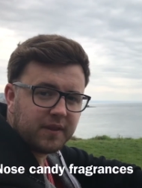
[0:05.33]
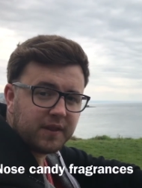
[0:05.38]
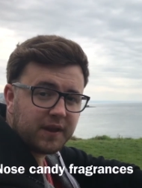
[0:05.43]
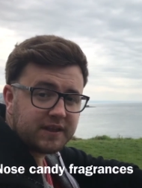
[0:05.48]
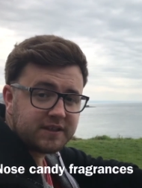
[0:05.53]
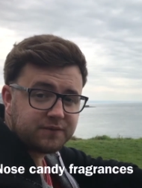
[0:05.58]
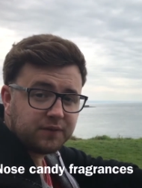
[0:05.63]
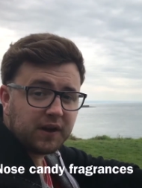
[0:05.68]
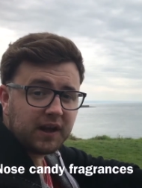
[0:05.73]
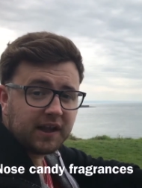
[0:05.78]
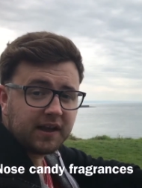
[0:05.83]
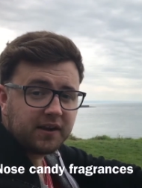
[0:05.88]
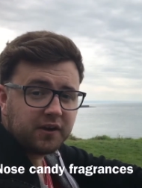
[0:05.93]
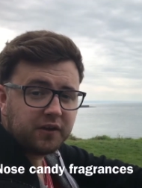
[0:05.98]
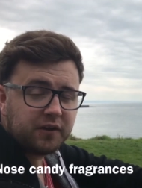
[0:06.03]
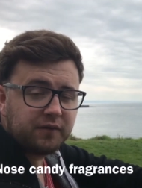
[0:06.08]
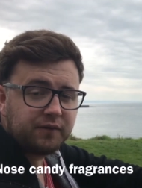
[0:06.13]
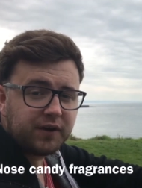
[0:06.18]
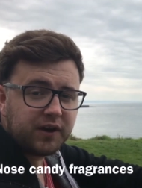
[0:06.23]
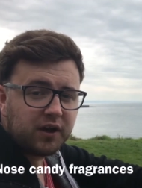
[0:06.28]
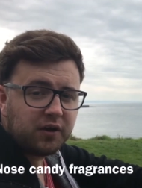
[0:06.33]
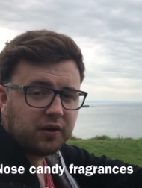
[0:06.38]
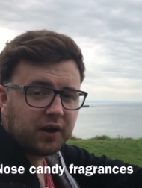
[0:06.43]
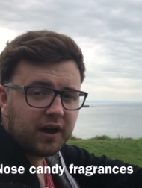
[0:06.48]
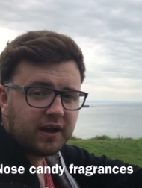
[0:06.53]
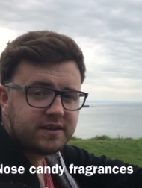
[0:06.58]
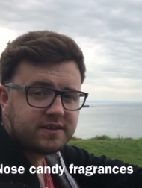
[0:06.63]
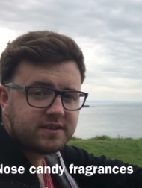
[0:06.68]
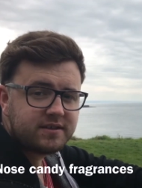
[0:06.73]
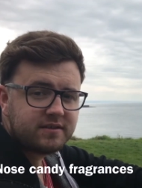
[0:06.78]
Thanks for clicking on the video,
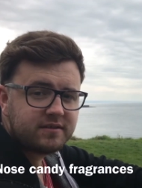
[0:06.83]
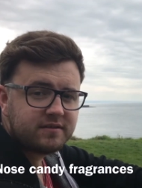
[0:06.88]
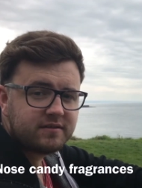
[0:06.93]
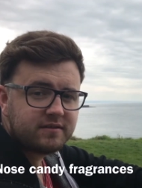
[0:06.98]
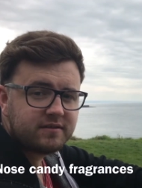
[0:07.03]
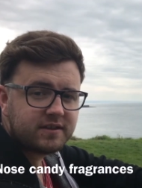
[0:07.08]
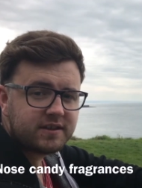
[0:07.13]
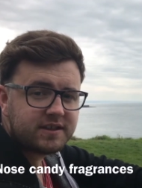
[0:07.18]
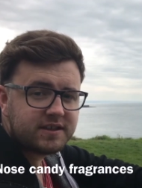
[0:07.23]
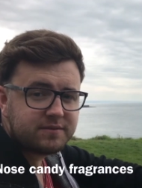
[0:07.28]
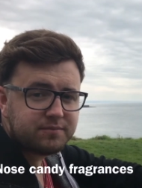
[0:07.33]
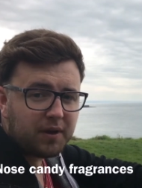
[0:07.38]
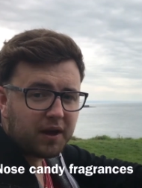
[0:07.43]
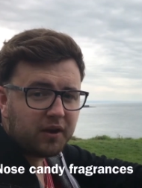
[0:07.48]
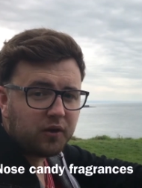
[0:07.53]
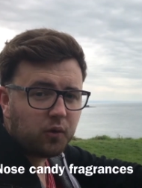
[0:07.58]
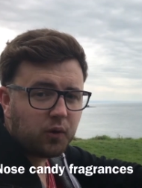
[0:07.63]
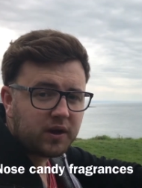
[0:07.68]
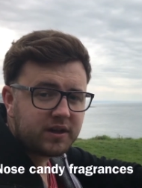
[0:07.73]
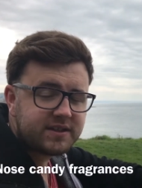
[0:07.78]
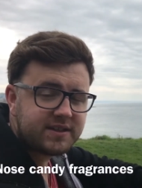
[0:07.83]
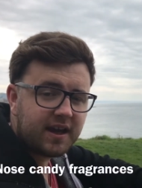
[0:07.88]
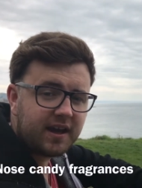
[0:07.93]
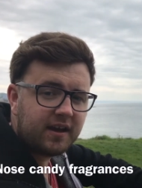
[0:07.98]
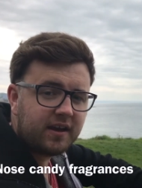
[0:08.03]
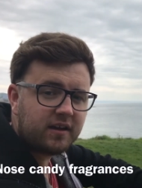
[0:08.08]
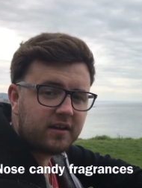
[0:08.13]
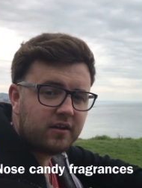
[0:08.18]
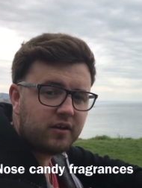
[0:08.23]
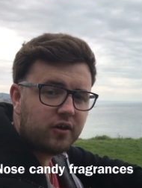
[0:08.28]
guys. This is my quick
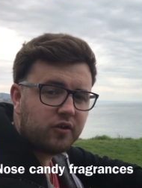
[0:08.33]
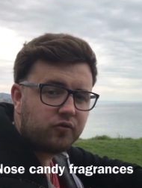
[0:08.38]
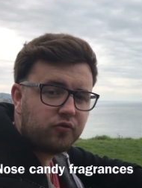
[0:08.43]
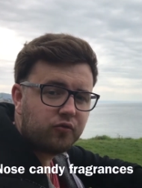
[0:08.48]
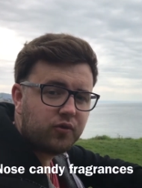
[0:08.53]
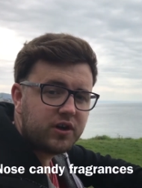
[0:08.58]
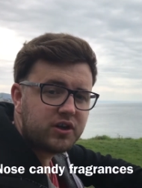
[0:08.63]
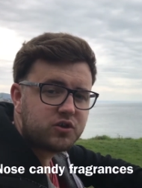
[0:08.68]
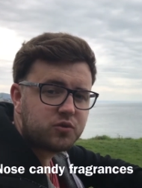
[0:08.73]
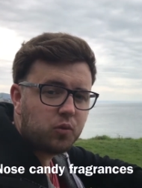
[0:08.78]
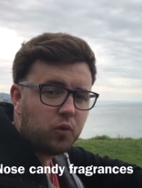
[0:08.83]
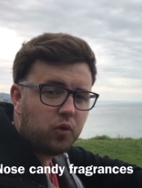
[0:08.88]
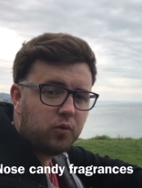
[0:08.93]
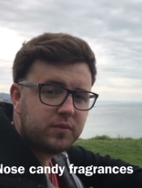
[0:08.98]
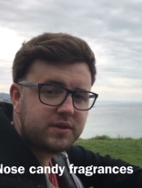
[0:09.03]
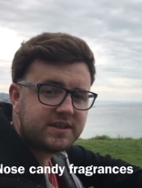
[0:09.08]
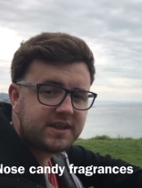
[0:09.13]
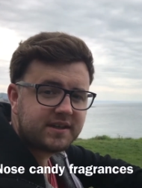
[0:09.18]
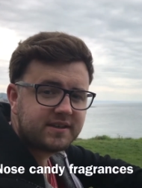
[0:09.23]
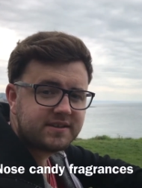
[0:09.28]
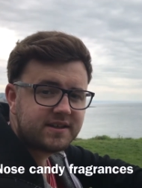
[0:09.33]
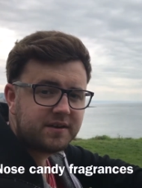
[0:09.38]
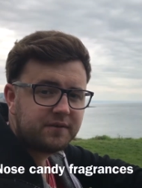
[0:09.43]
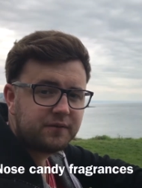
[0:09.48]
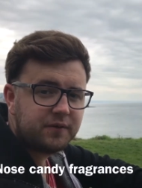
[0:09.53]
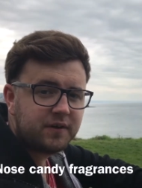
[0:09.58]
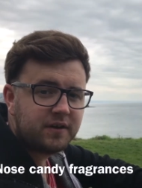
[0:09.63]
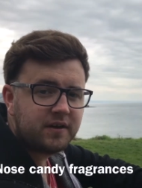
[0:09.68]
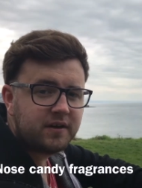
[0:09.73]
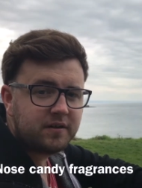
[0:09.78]
take on Rich Warm
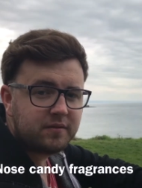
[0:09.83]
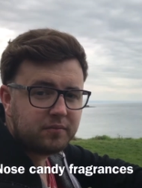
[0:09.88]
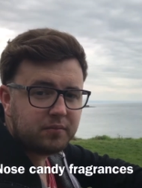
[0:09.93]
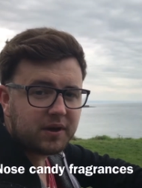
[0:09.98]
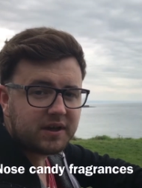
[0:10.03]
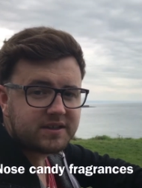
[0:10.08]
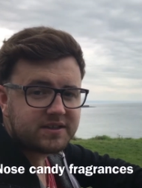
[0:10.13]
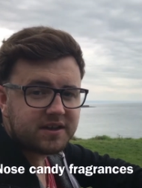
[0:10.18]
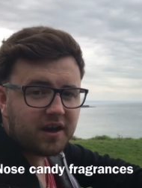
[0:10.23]
Addictive by